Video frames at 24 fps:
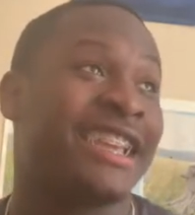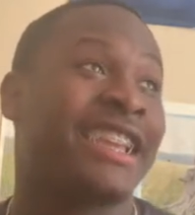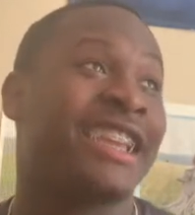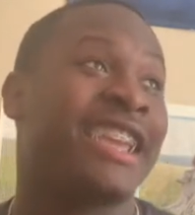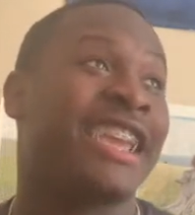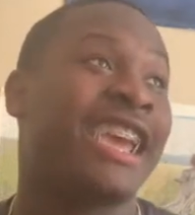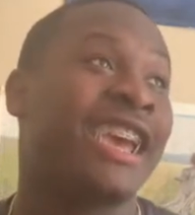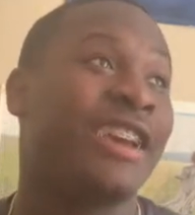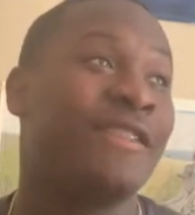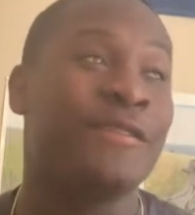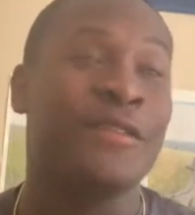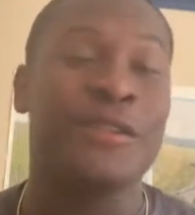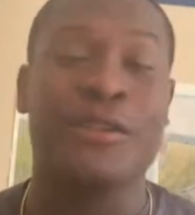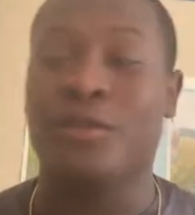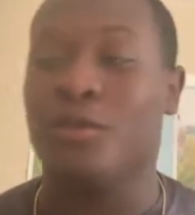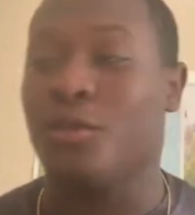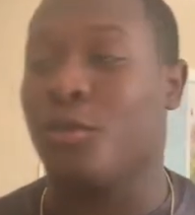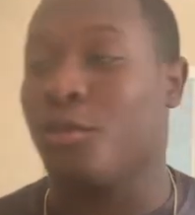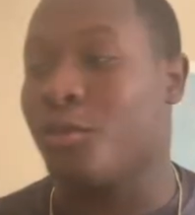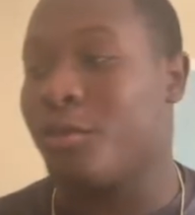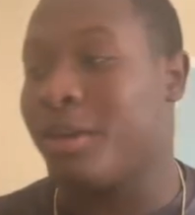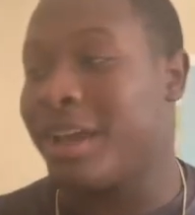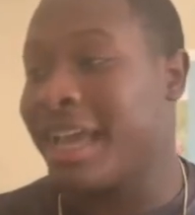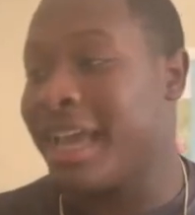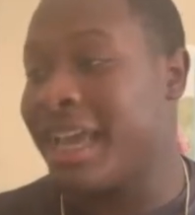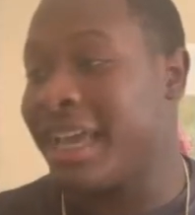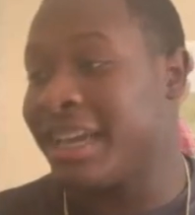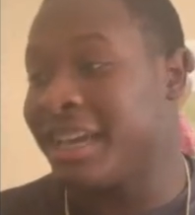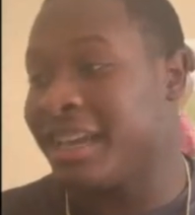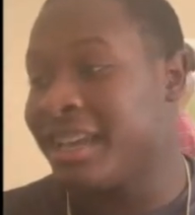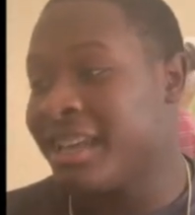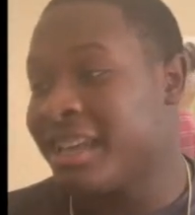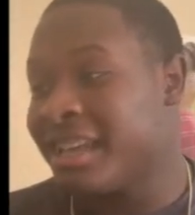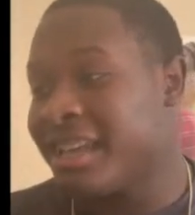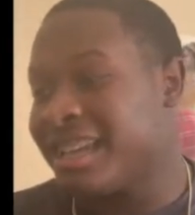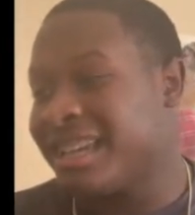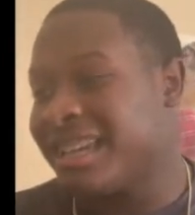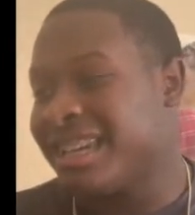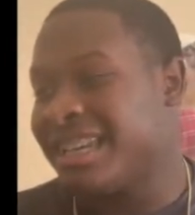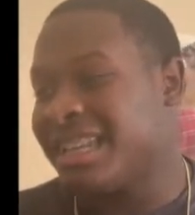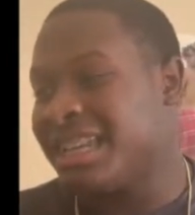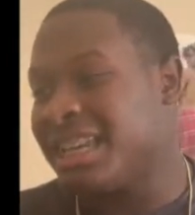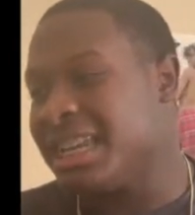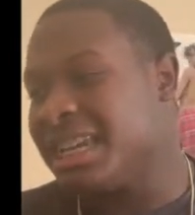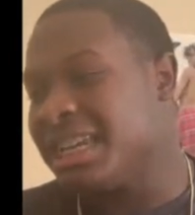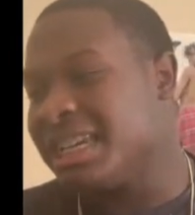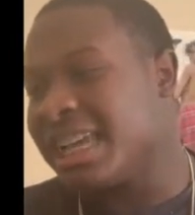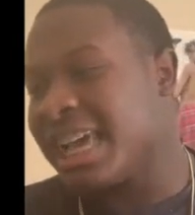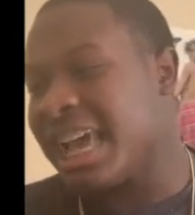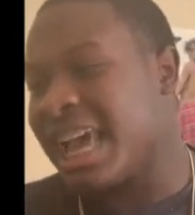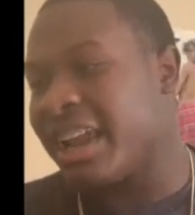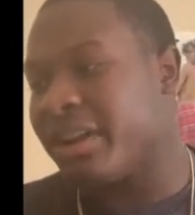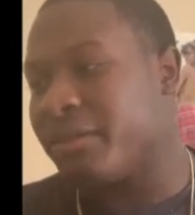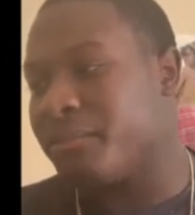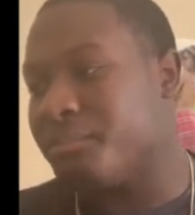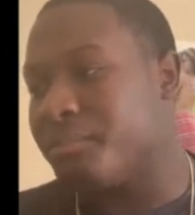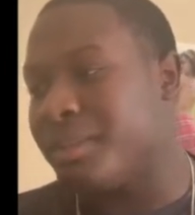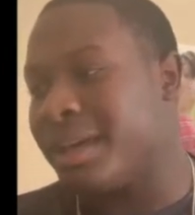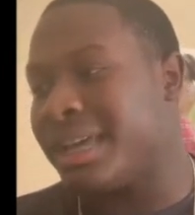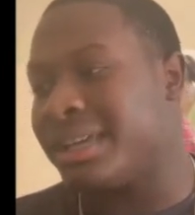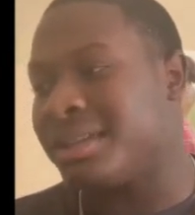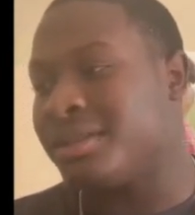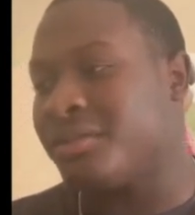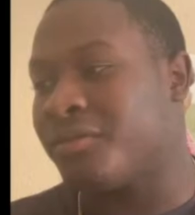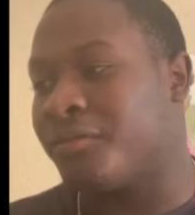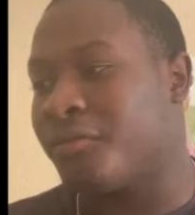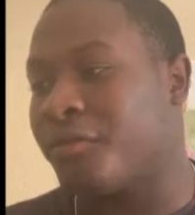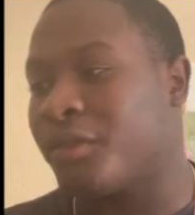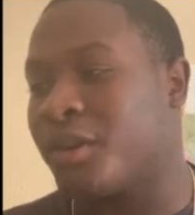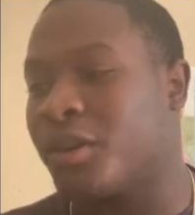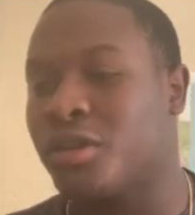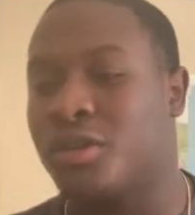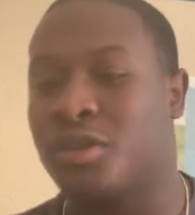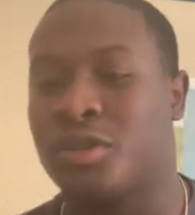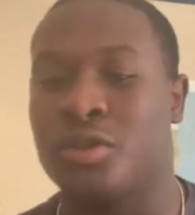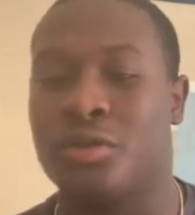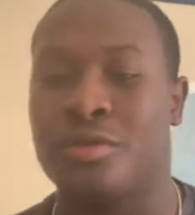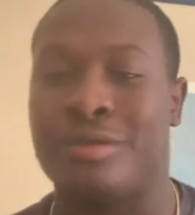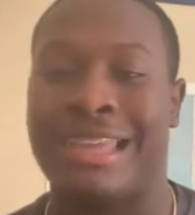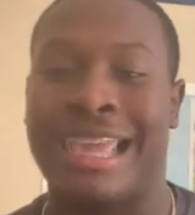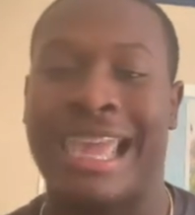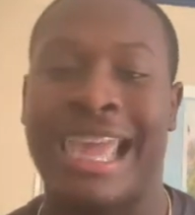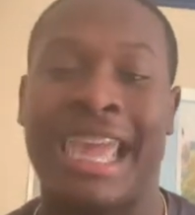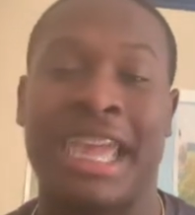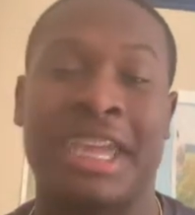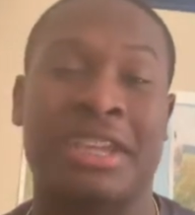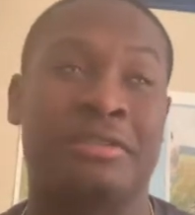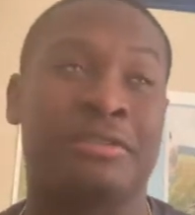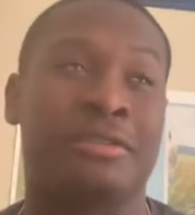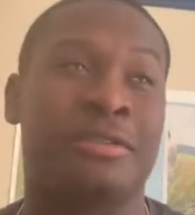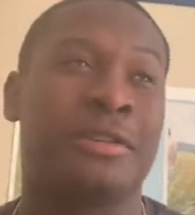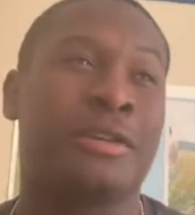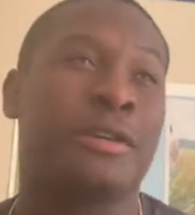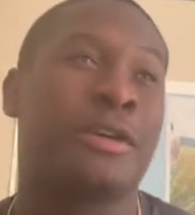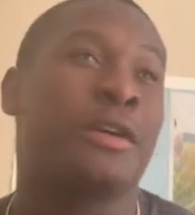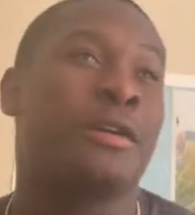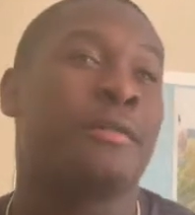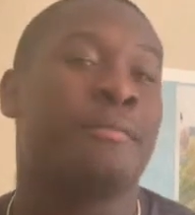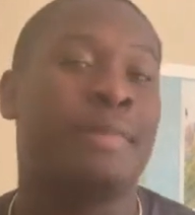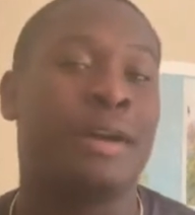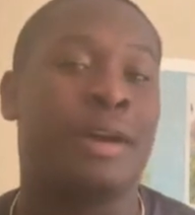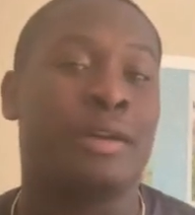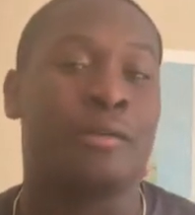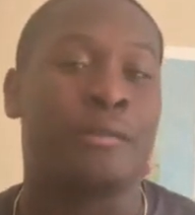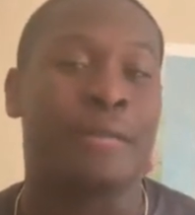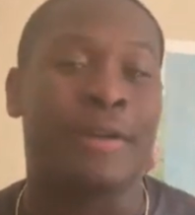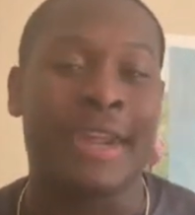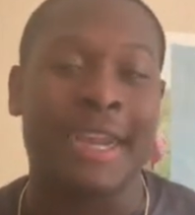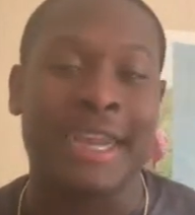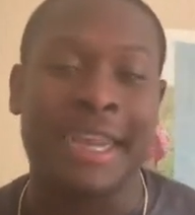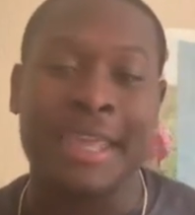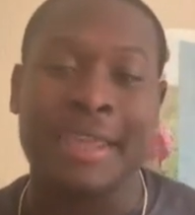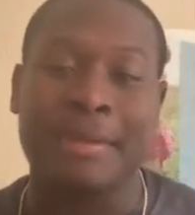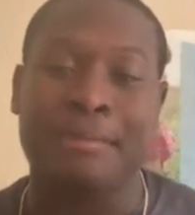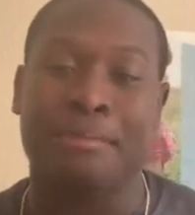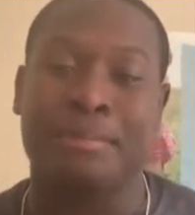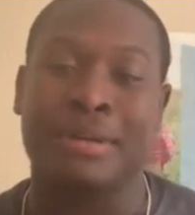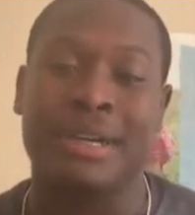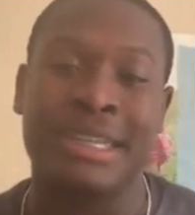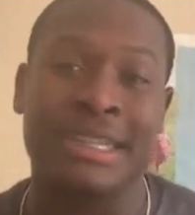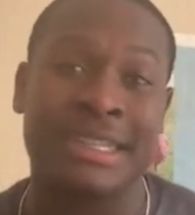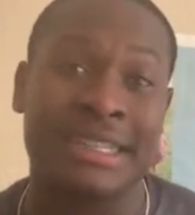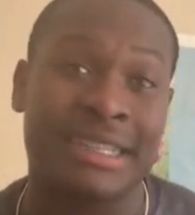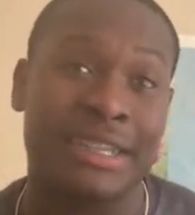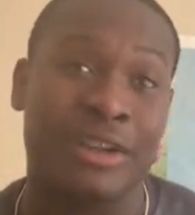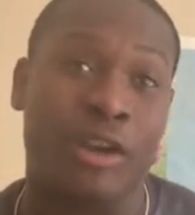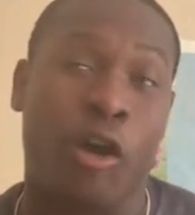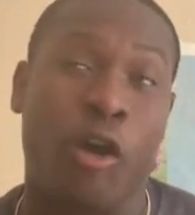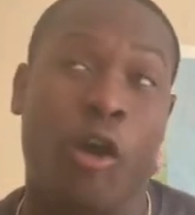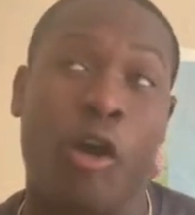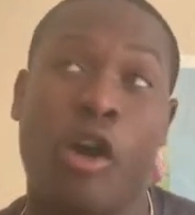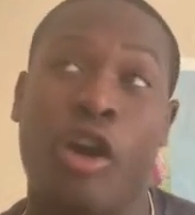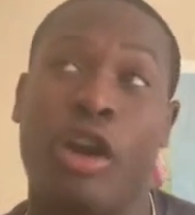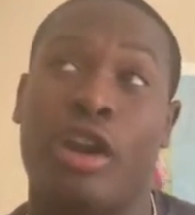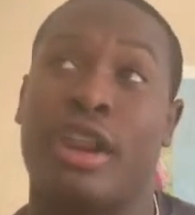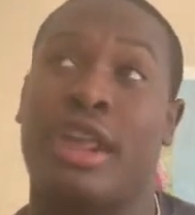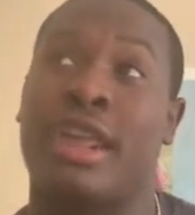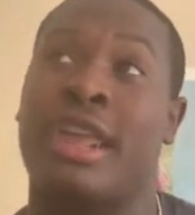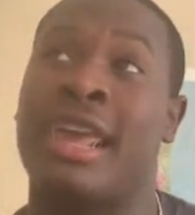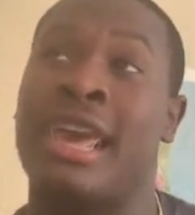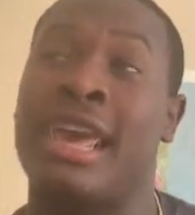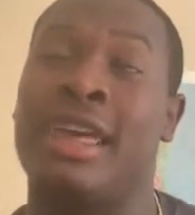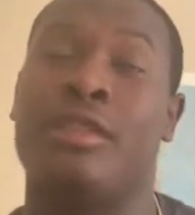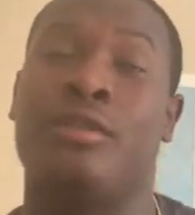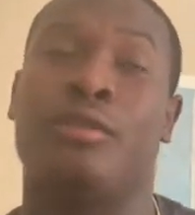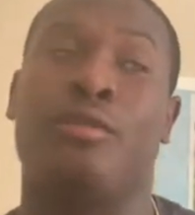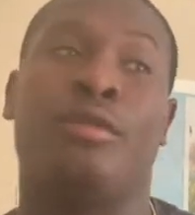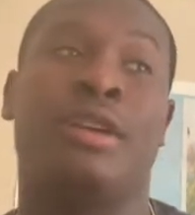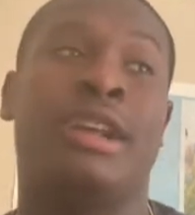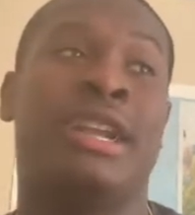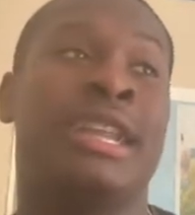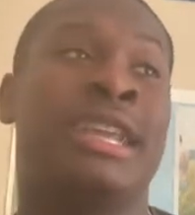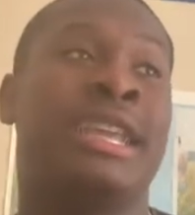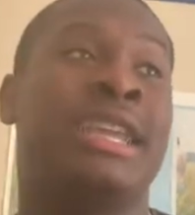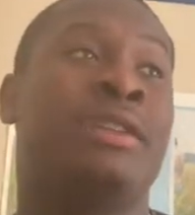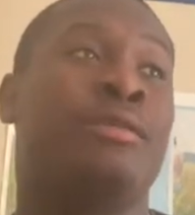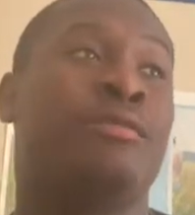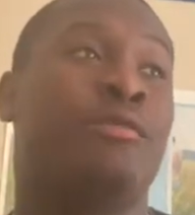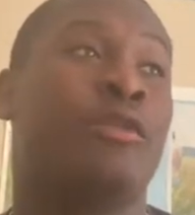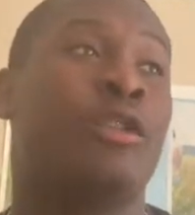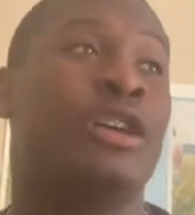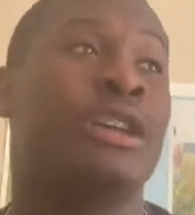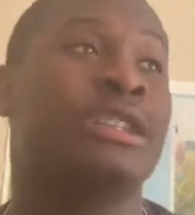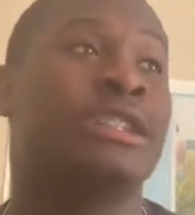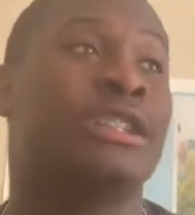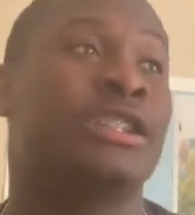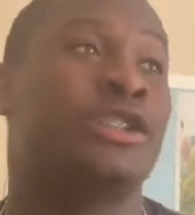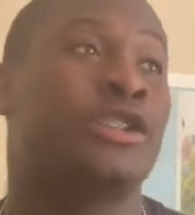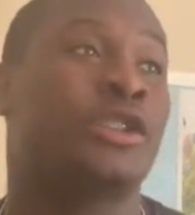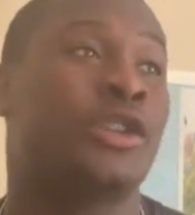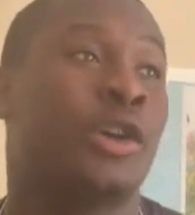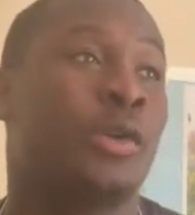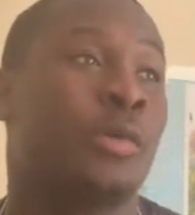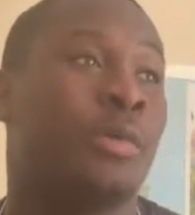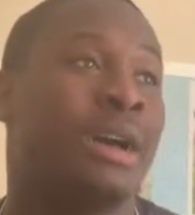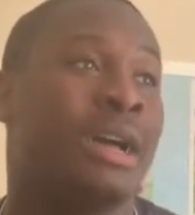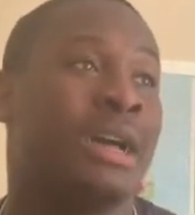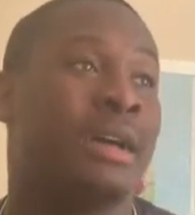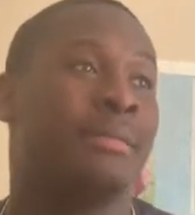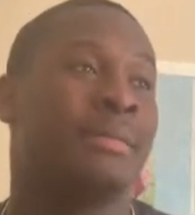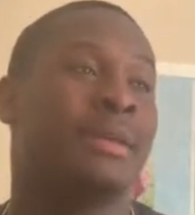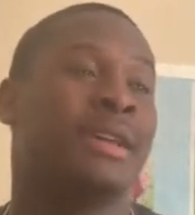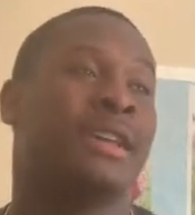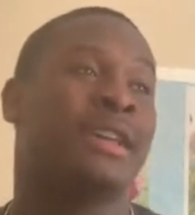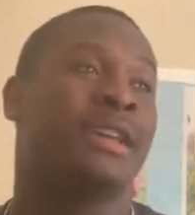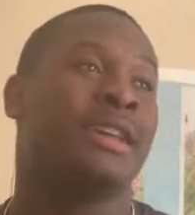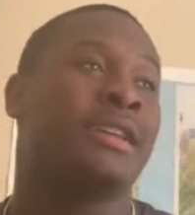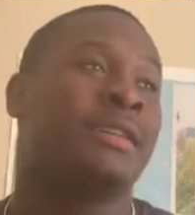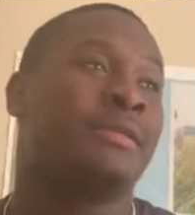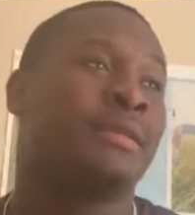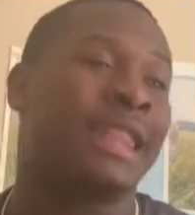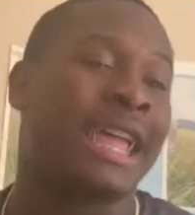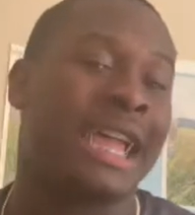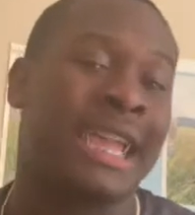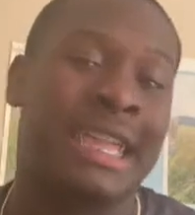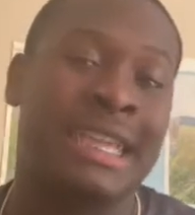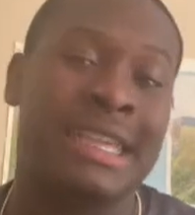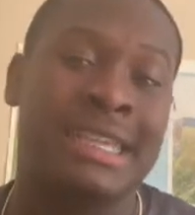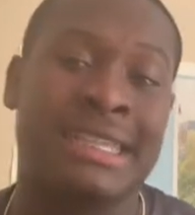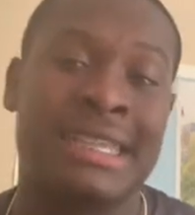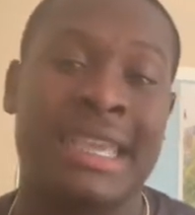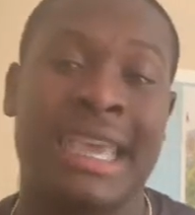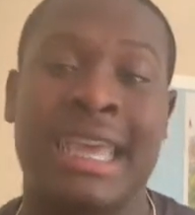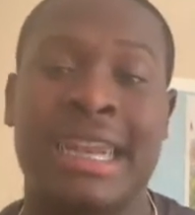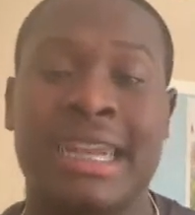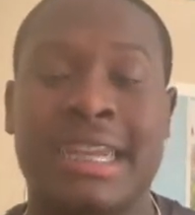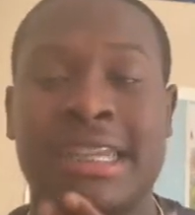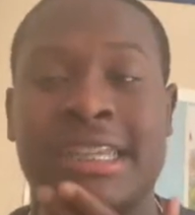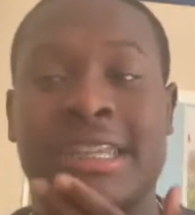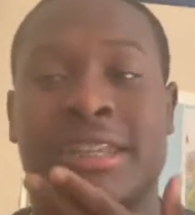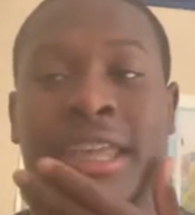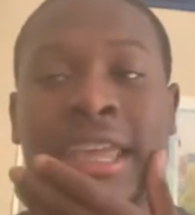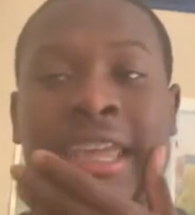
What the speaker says: Kevin Durant didn't have the best first 2 games, but when he puts it all together, when he wants to show up, like he said in his